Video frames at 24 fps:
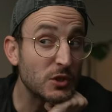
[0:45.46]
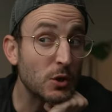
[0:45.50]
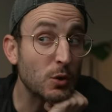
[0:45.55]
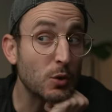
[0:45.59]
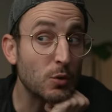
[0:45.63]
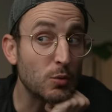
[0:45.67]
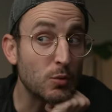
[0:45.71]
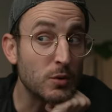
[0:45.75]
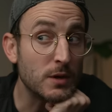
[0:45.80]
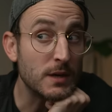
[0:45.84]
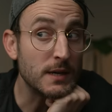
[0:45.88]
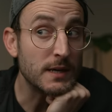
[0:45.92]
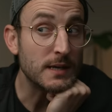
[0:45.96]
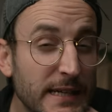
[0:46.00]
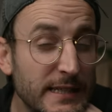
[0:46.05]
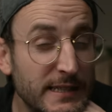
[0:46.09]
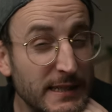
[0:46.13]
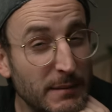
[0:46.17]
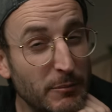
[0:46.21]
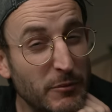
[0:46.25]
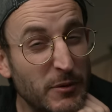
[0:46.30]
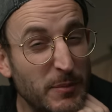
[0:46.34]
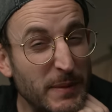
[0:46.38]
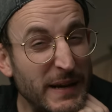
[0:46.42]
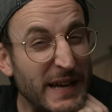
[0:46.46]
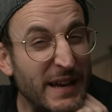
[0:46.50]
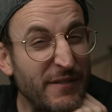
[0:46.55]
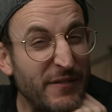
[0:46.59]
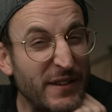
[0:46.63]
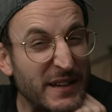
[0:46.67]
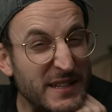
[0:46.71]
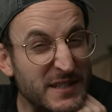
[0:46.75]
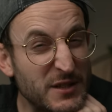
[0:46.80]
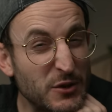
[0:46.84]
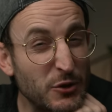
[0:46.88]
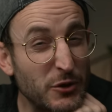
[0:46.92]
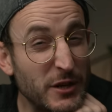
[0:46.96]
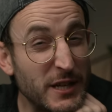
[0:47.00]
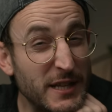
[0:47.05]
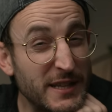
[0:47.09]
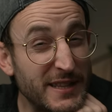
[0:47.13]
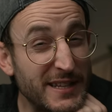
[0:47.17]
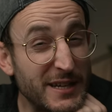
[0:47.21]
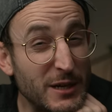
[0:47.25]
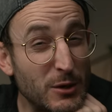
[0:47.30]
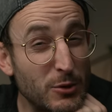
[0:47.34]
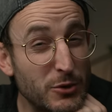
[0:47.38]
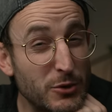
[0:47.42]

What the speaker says: So I dumped my FX30 in the